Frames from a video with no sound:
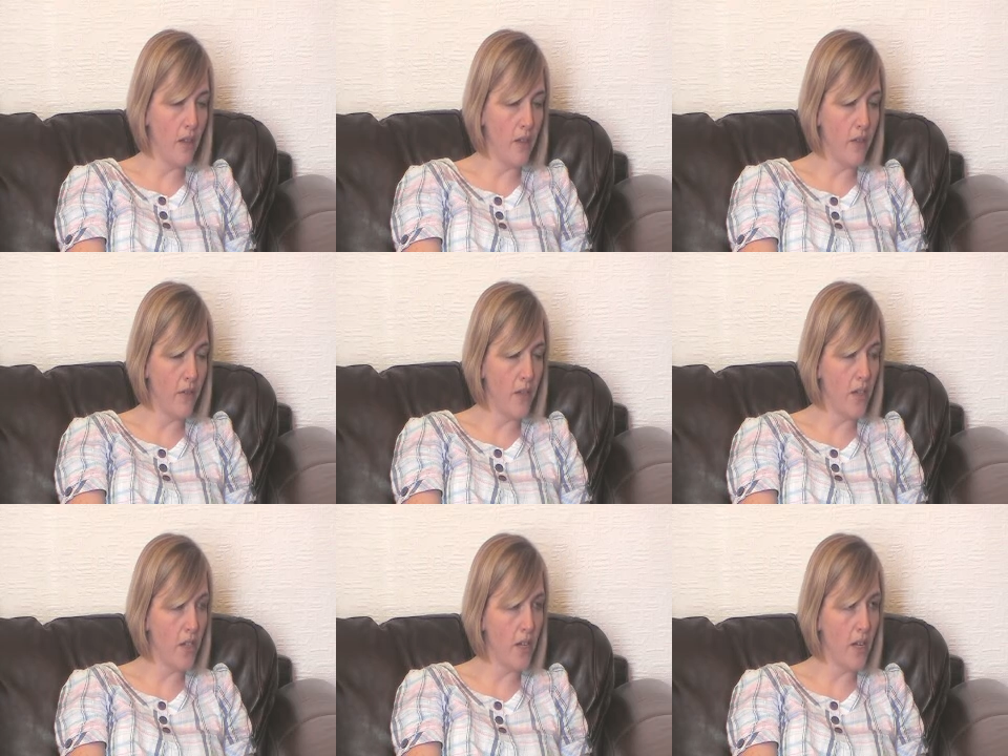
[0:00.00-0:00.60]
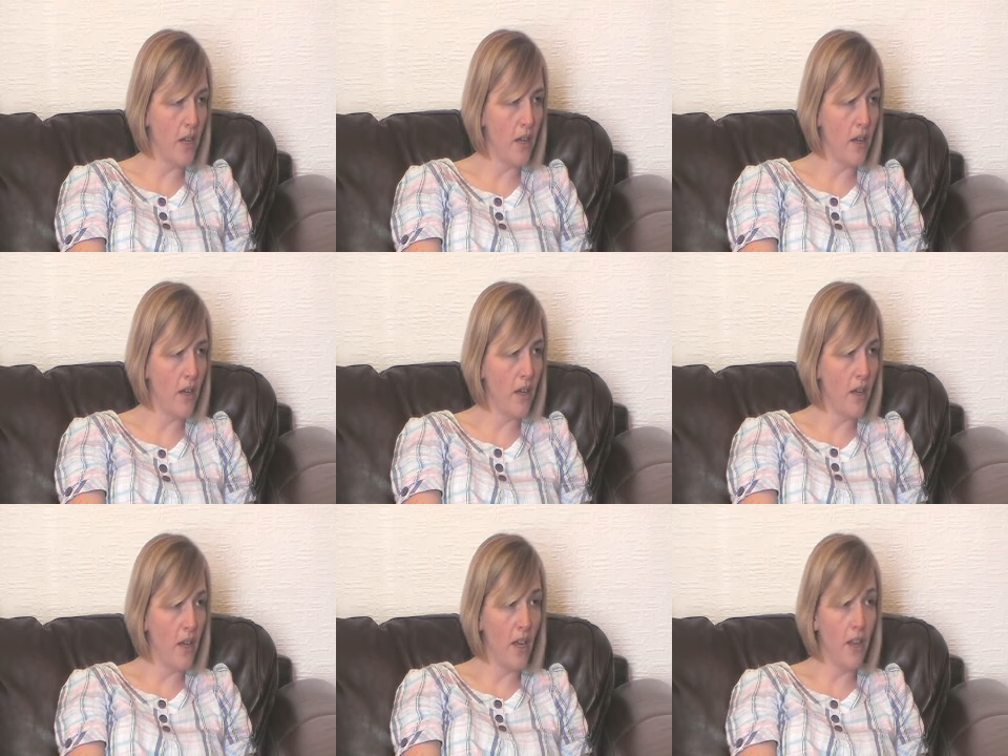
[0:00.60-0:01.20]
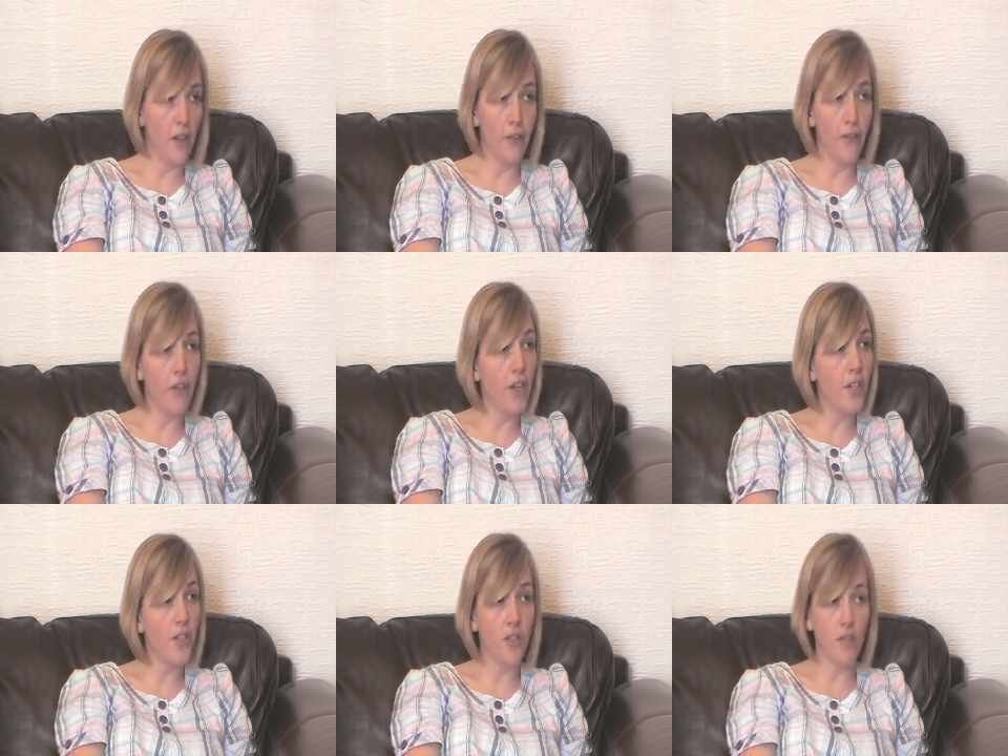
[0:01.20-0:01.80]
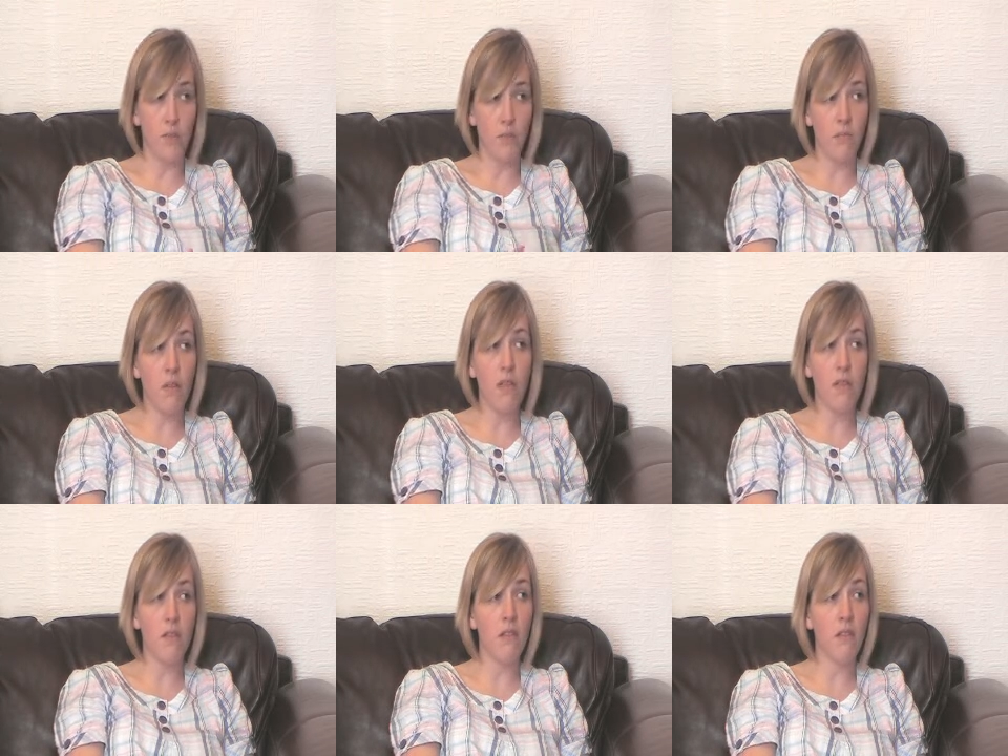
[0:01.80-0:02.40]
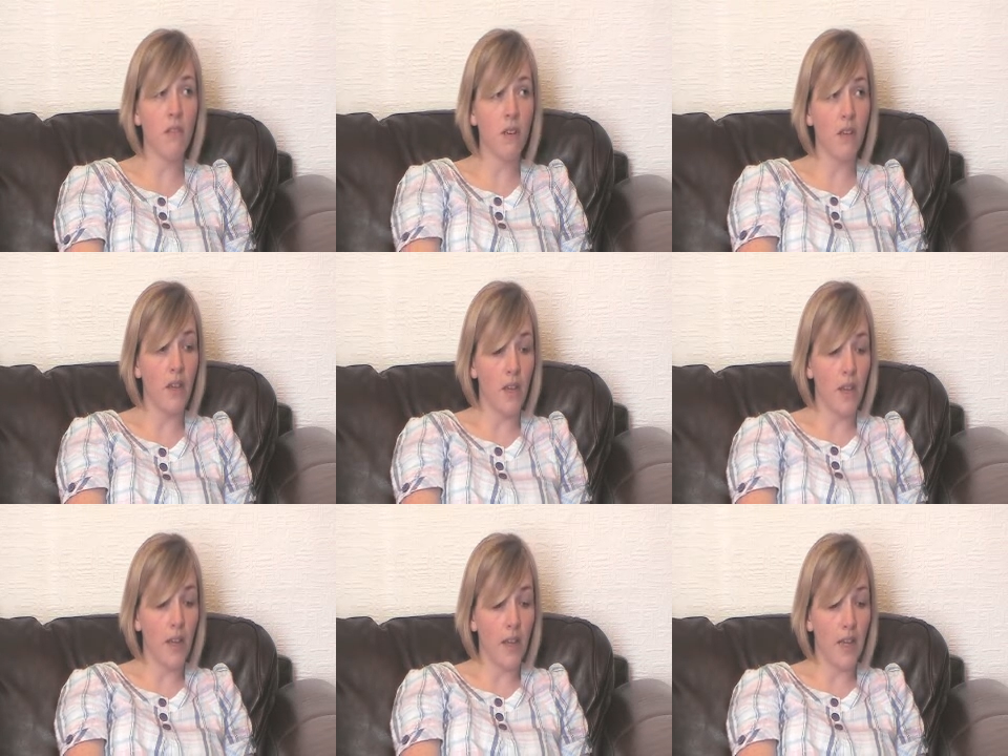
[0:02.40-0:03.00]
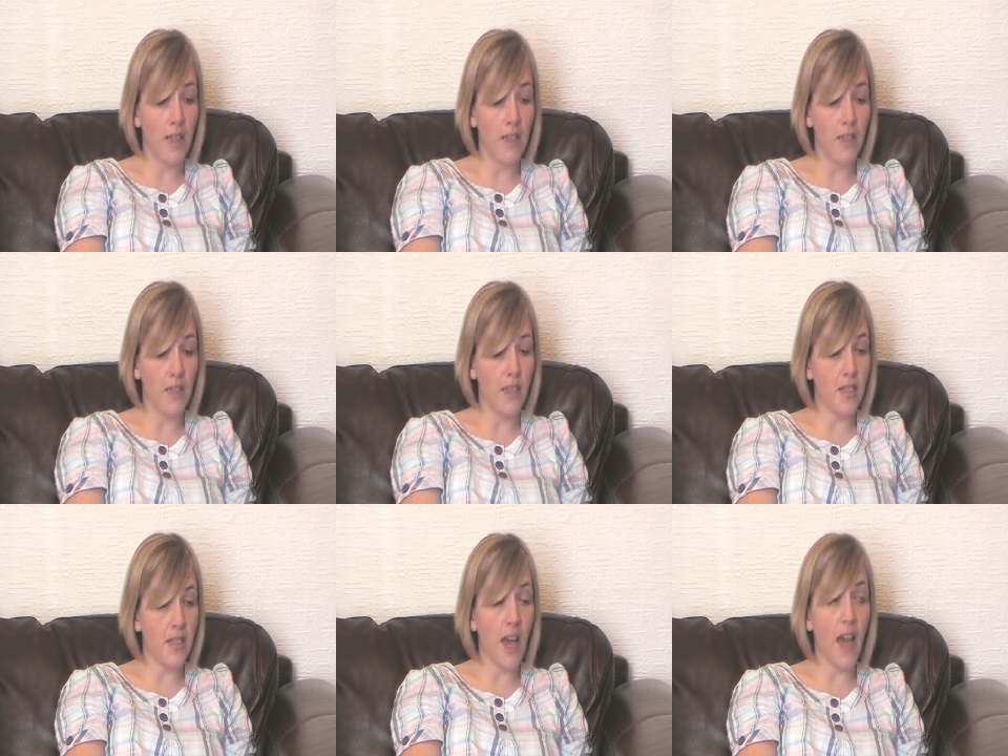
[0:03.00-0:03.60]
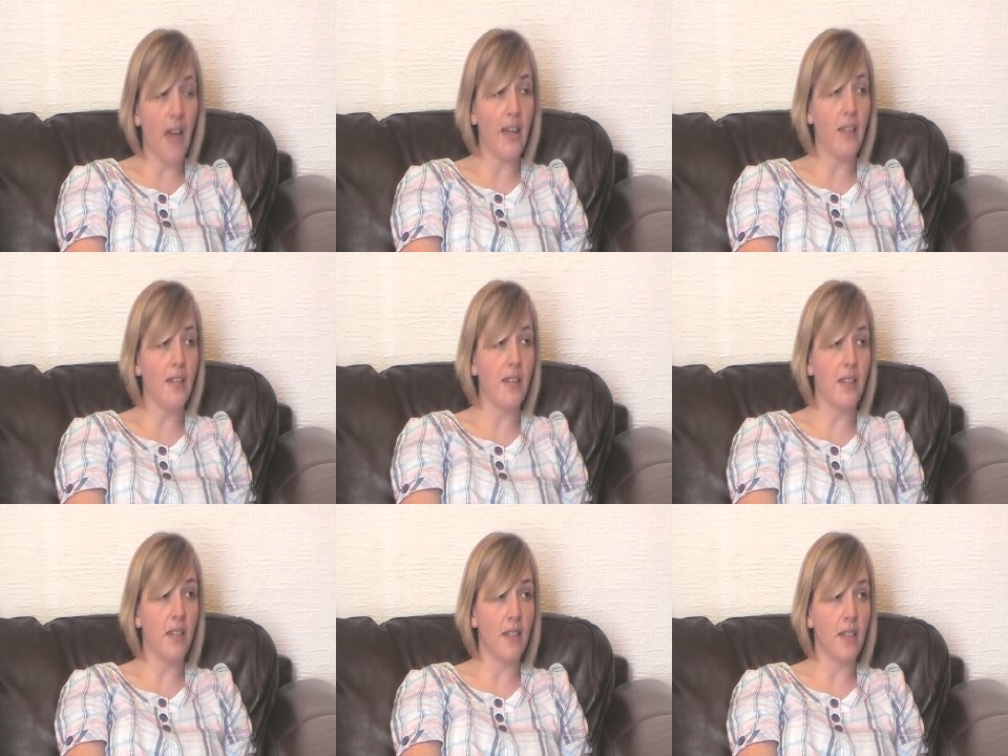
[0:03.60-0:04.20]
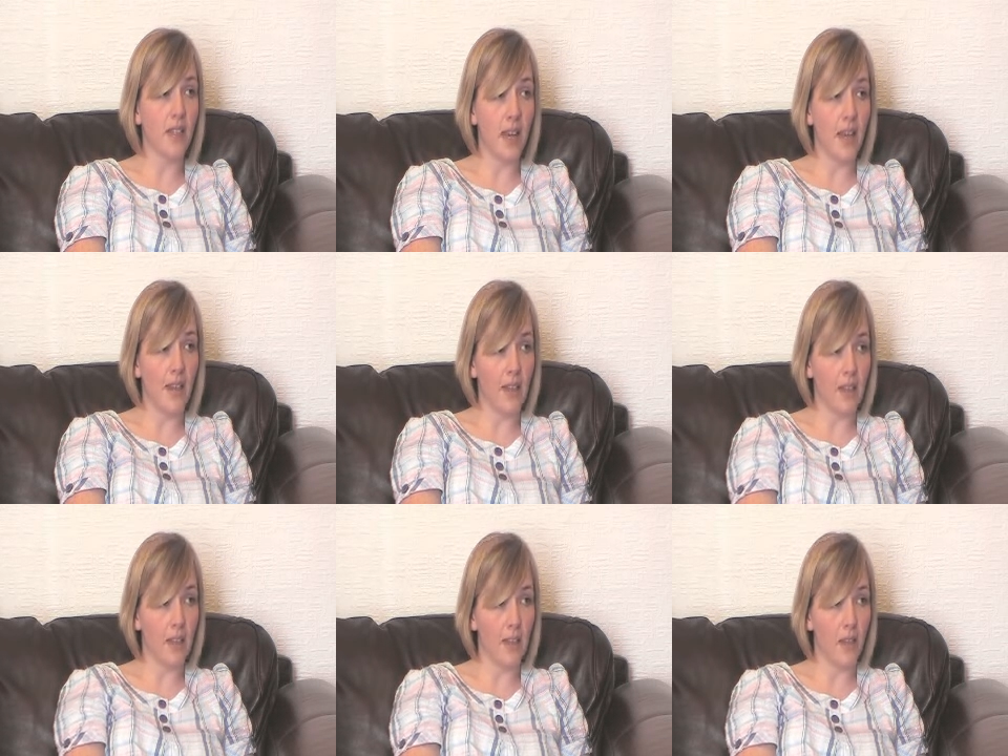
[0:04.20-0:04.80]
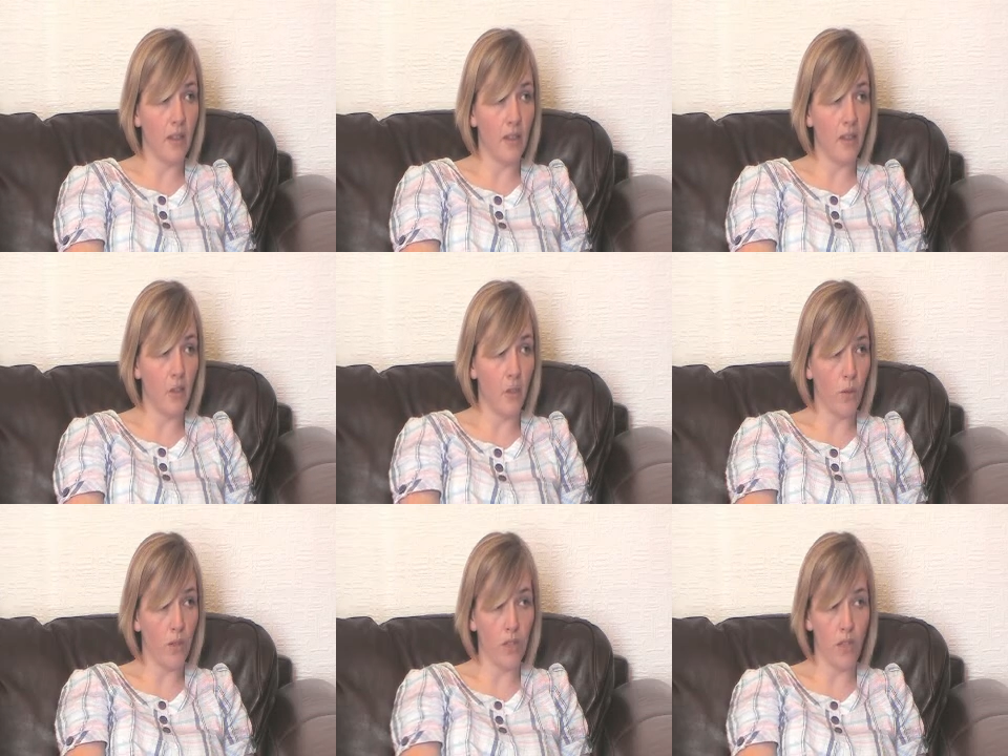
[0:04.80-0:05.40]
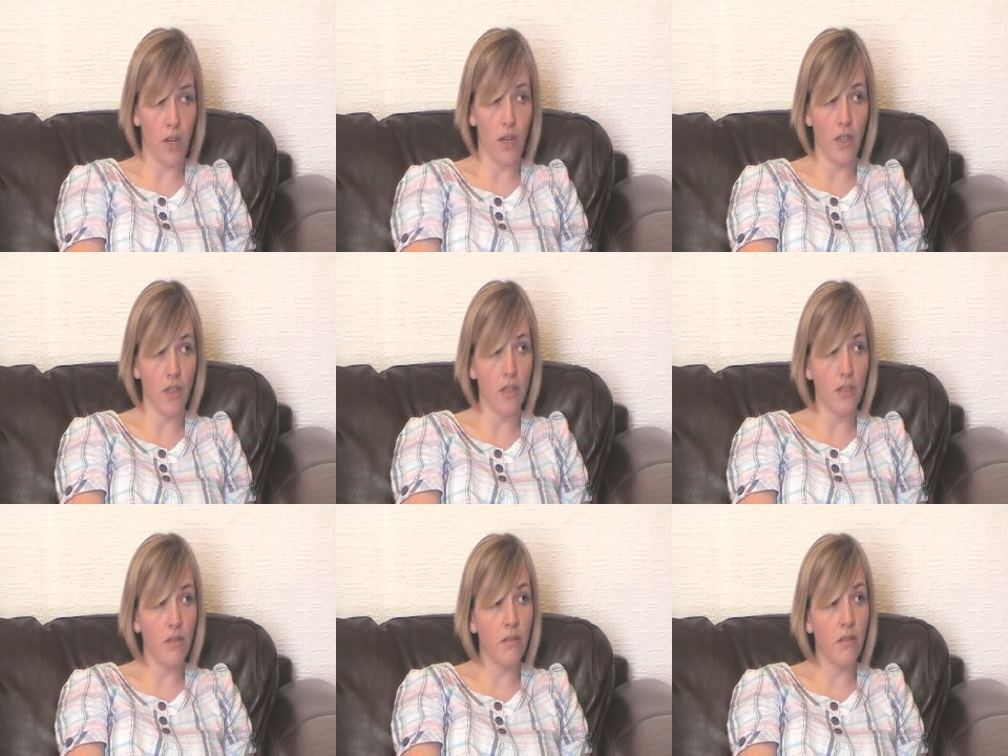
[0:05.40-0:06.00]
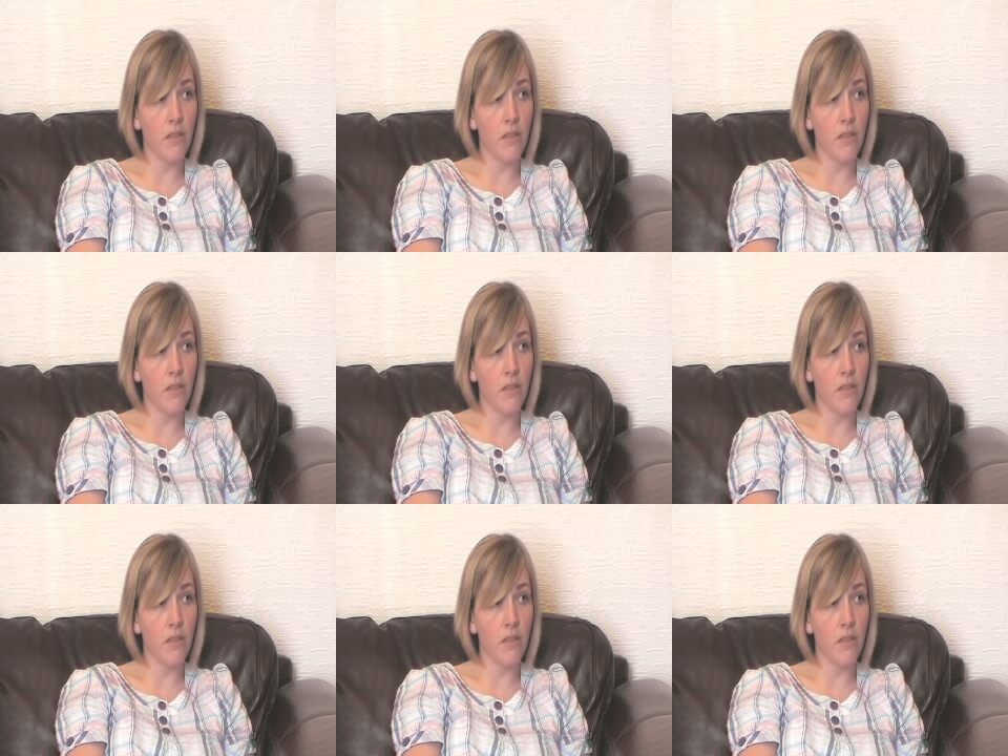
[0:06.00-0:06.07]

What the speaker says: in their first year, in their first month, is decide to settle in one church.